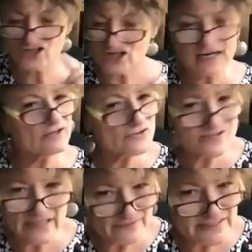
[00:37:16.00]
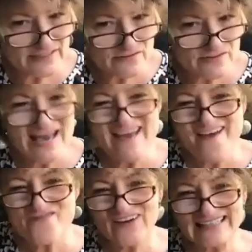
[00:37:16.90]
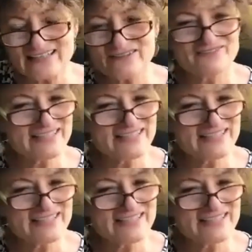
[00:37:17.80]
check out your saboteurs. Find out if